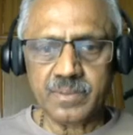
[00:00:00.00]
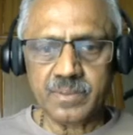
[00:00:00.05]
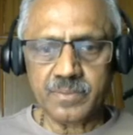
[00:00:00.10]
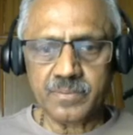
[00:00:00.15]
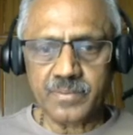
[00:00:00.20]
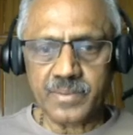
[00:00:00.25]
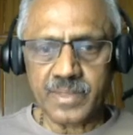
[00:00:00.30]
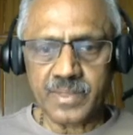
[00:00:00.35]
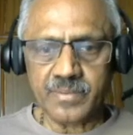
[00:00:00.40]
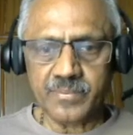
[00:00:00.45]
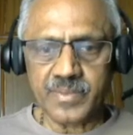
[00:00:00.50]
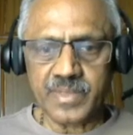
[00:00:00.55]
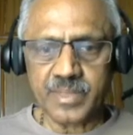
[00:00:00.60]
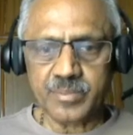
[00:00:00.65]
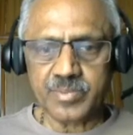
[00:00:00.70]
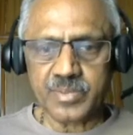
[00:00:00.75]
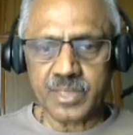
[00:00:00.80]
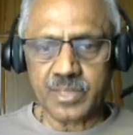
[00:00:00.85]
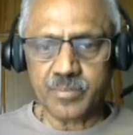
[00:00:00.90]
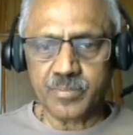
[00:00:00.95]
for every
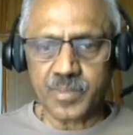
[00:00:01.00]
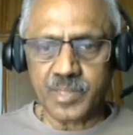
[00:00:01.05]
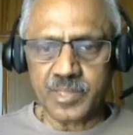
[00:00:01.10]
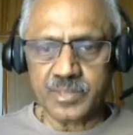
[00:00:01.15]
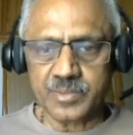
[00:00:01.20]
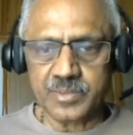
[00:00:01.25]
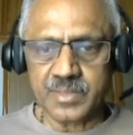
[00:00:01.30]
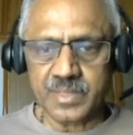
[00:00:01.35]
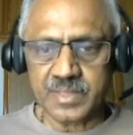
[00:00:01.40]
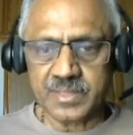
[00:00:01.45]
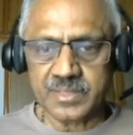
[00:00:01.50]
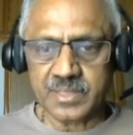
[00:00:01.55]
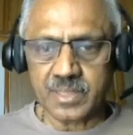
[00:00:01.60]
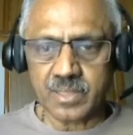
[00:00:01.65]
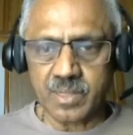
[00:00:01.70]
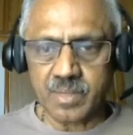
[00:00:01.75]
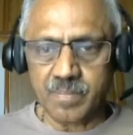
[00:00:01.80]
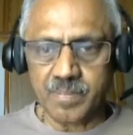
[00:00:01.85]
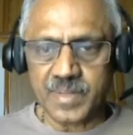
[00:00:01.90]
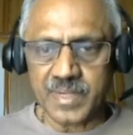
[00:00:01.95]
epsilon positive there is a
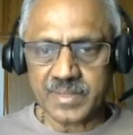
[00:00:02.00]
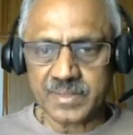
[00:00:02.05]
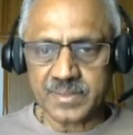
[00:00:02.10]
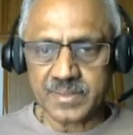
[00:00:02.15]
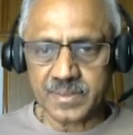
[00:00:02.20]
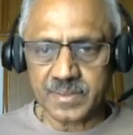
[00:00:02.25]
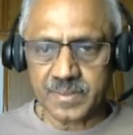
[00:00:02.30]
compact set.